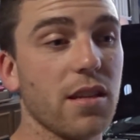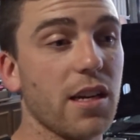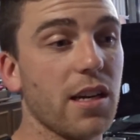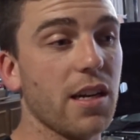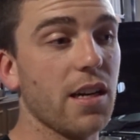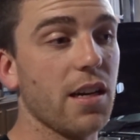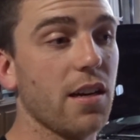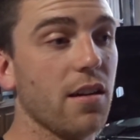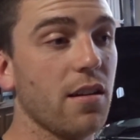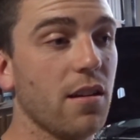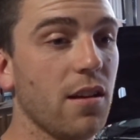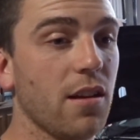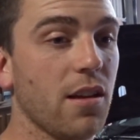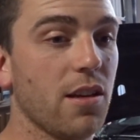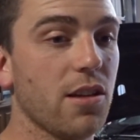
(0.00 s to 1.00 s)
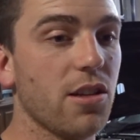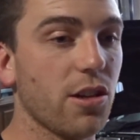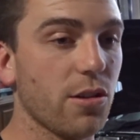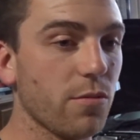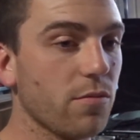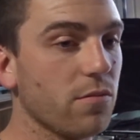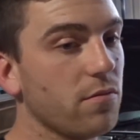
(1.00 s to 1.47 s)
You
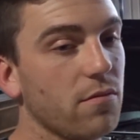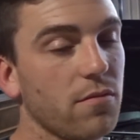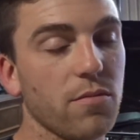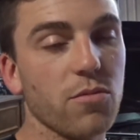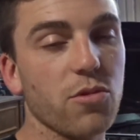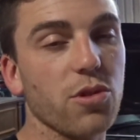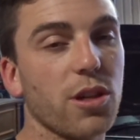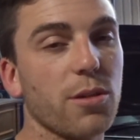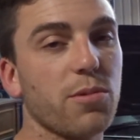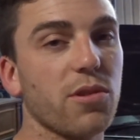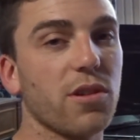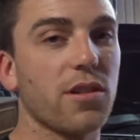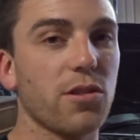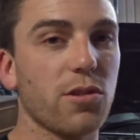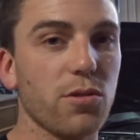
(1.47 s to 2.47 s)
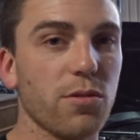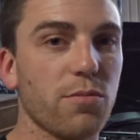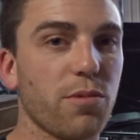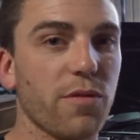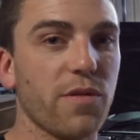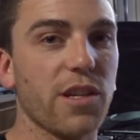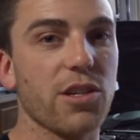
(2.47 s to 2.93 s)
know, I'm trying to put on a good
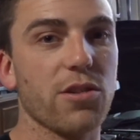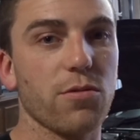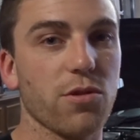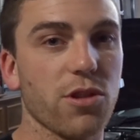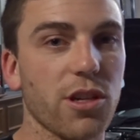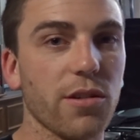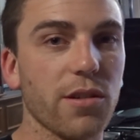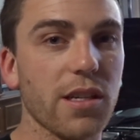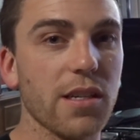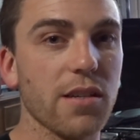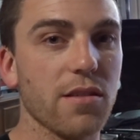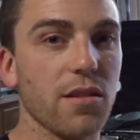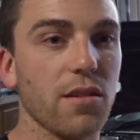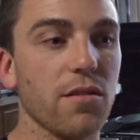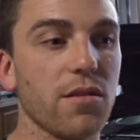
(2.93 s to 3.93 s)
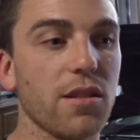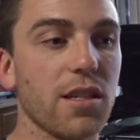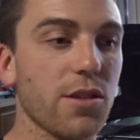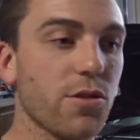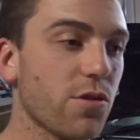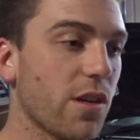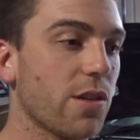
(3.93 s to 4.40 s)
professional show here, so you
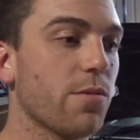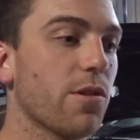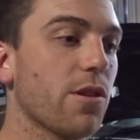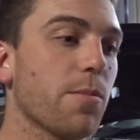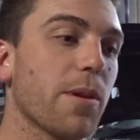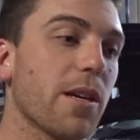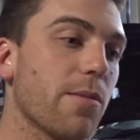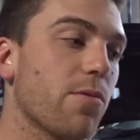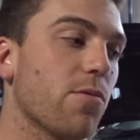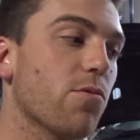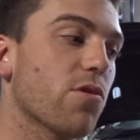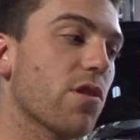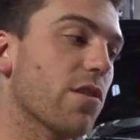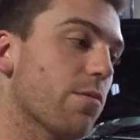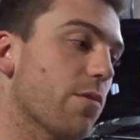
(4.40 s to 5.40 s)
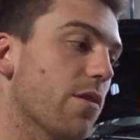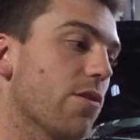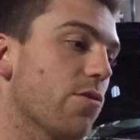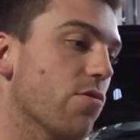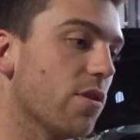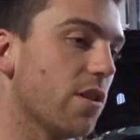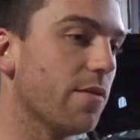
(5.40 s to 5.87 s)
need trustworthy people, trustworthy
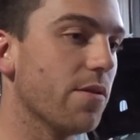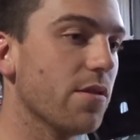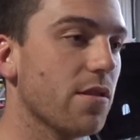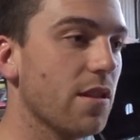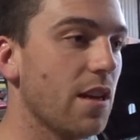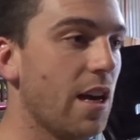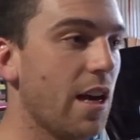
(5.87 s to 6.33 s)
drivers.